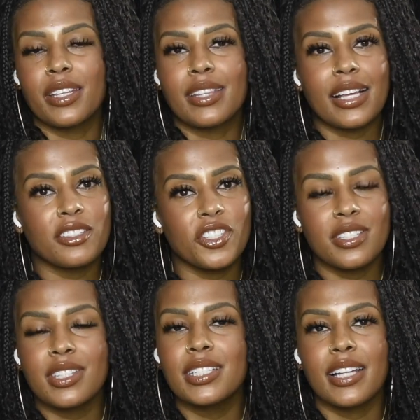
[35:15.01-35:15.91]
it. That's
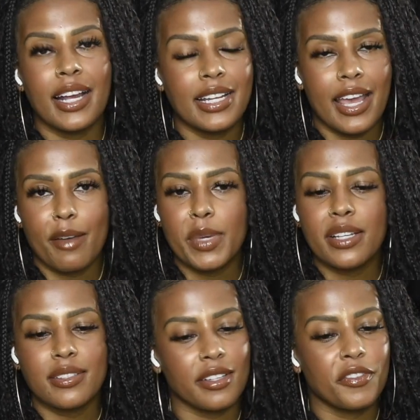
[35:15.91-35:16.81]
just the
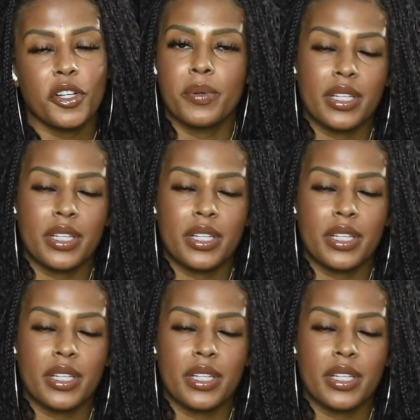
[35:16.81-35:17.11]
dynamics of your